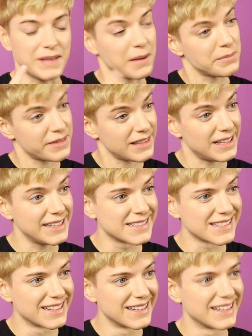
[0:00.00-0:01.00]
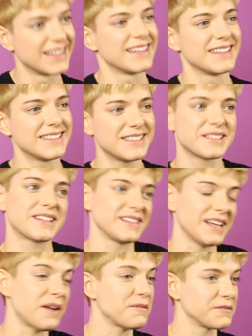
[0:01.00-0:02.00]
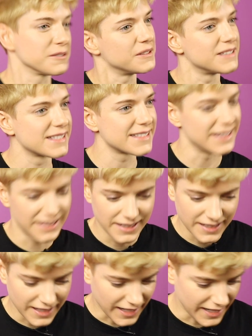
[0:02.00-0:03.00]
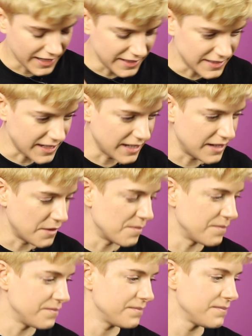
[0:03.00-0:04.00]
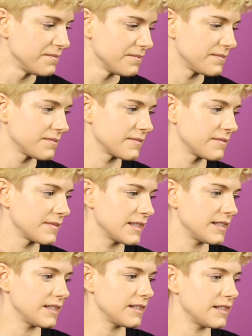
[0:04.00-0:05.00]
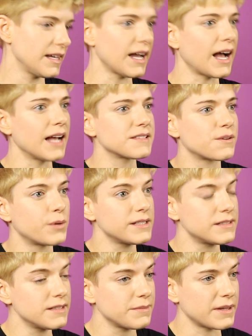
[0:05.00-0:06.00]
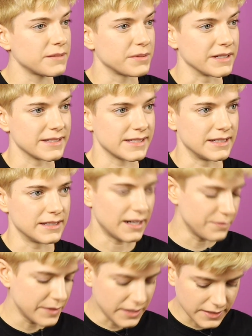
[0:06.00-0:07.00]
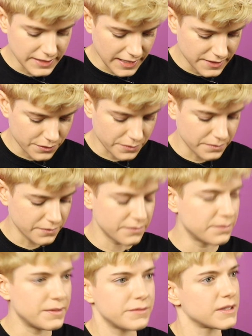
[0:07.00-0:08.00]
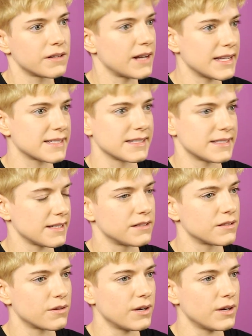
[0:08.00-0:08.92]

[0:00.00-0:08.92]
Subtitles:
empathize. These are good life rules. And ask questions about the person. I've been on dates where people don't ask a single